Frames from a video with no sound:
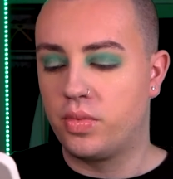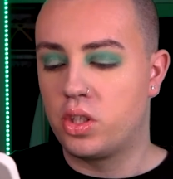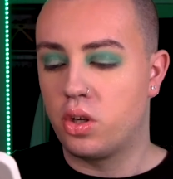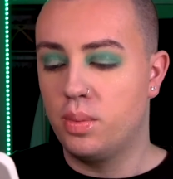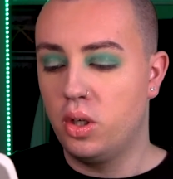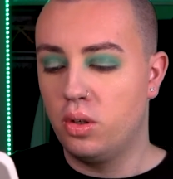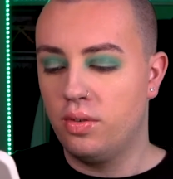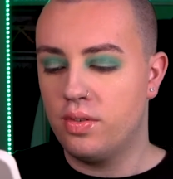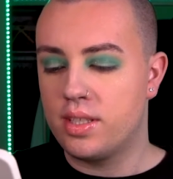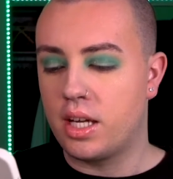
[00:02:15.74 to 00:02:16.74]
To
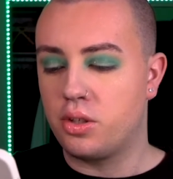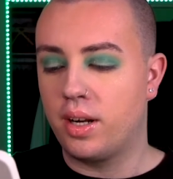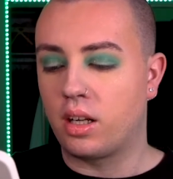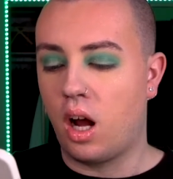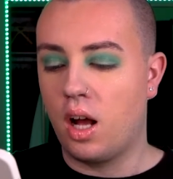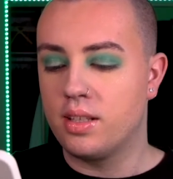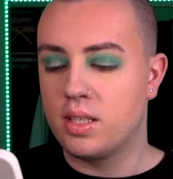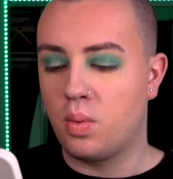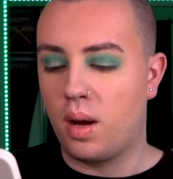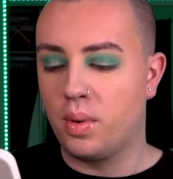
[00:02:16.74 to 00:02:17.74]
remove, saturate a cotton
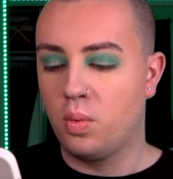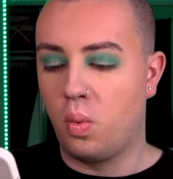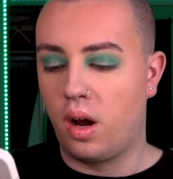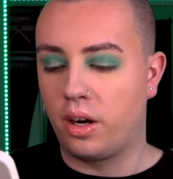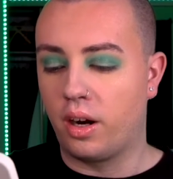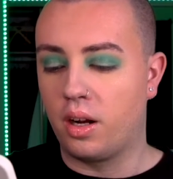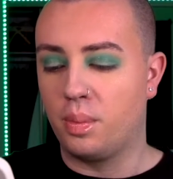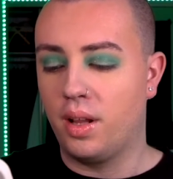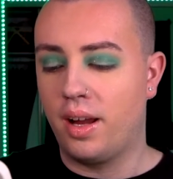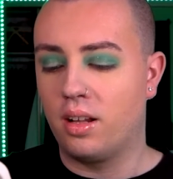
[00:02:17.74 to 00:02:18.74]
swab with water and
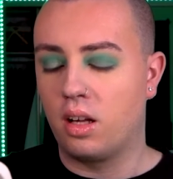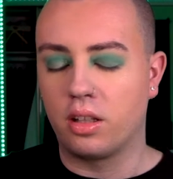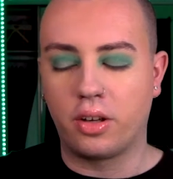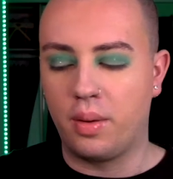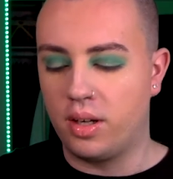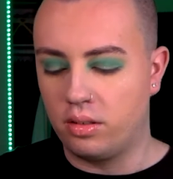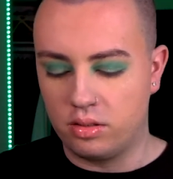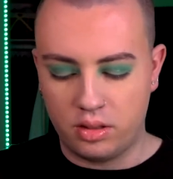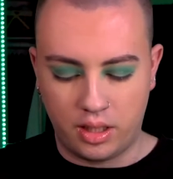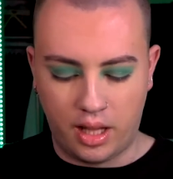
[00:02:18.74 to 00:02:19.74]
apply along. Okay, we don't
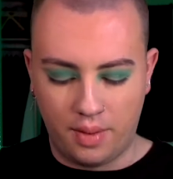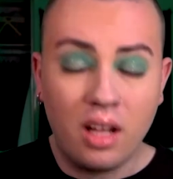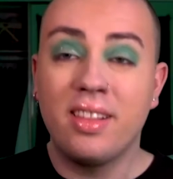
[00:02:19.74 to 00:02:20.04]
need that.